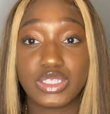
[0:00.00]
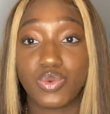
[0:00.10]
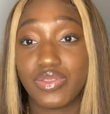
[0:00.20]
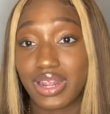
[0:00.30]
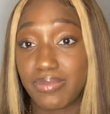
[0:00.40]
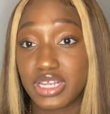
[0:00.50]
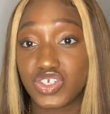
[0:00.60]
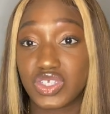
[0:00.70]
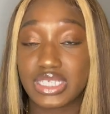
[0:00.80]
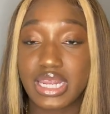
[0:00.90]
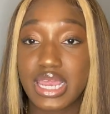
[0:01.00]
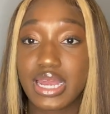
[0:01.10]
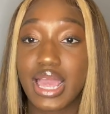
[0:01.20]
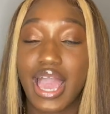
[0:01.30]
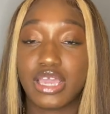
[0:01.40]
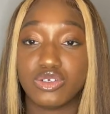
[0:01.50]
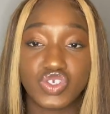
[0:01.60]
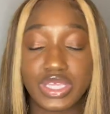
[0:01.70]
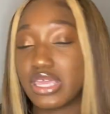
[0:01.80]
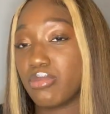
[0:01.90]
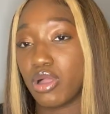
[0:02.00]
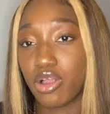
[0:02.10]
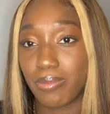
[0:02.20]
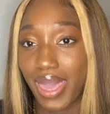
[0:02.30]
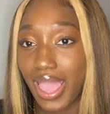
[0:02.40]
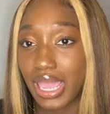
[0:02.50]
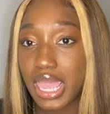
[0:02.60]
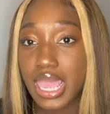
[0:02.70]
the one that I'm interested in. I usually email her back,